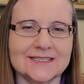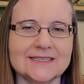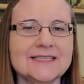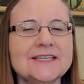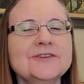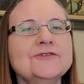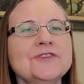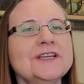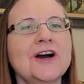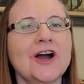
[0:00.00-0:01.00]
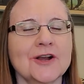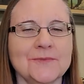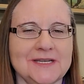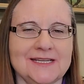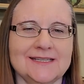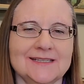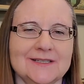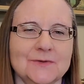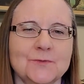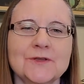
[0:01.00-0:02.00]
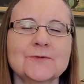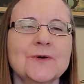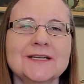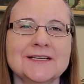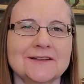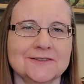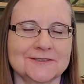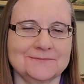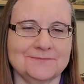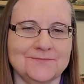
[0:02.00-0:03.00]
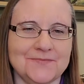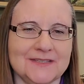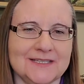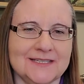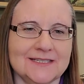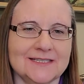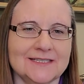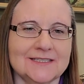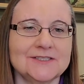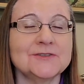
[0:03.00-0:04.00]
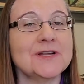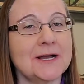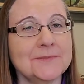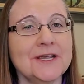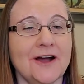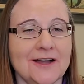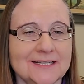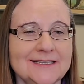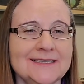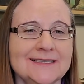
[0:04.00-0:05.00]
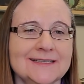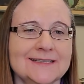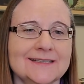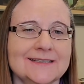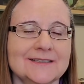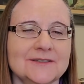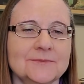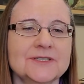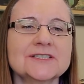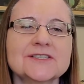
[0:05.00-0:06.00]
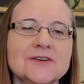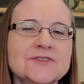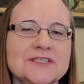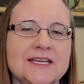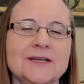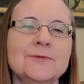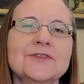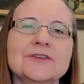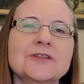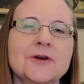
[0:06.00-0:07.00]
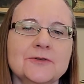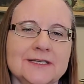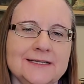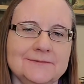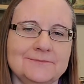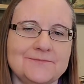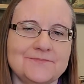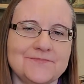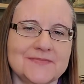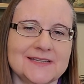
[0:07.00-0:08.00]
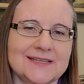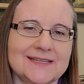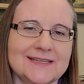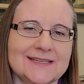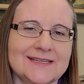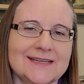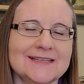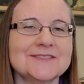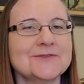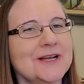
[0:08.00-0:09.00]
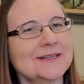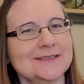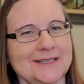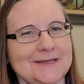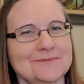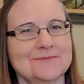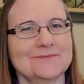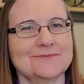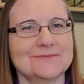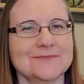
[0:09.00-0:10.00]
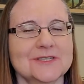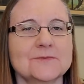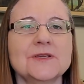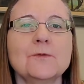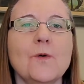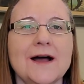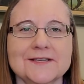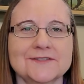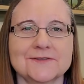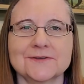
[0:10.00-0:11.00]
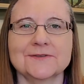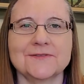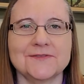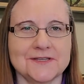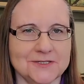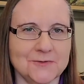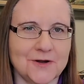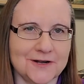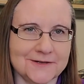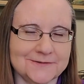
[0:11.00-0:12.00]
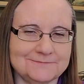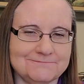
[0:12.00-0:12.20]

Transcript: Live in harmony with one another. Do not be haughty, but associate with the lowly. And do not claim to be wiser than you are.